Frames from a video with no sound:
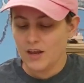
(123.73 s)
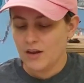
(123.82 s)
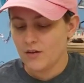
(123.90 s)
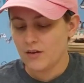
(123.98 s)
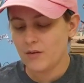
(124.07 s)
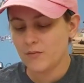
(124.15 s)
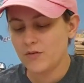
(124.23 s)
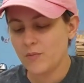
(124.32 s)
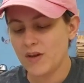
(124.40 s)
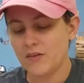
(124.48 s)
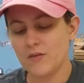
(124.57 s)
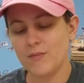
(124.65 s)
Now let's make
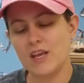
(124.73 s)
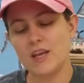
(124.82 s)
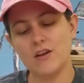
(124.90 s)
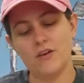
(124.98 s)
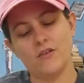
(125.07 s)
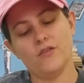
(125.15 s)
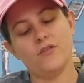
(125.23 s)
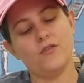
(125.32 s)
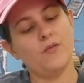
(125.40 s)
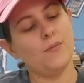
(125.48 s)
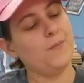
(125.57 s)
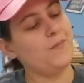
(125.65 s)
some ears.
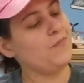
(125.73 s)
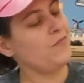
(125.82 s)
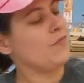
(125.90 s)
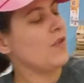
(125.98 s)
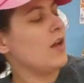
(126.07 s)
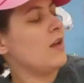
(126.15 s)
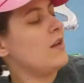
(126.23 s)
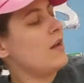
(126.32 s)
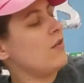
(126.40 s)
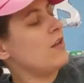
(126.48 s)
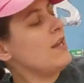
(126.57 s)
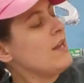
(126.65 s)
Now
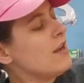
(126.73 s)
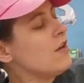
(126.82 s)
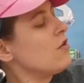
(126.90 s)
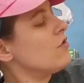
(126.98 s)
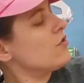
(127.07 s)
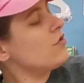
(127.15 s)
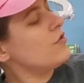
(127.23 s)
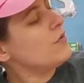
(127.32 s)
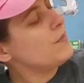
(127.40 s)
the ears,